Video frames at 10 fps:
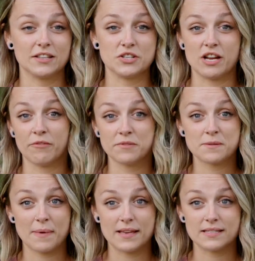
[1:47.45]
The chef was
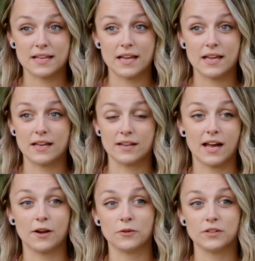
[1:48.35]
amazing.
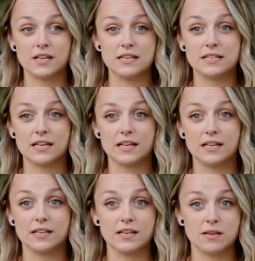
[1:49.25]
Not only
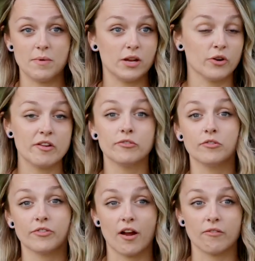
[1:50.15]
did he make great
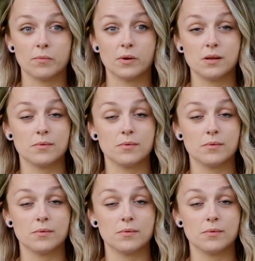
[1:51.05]
food for everybody,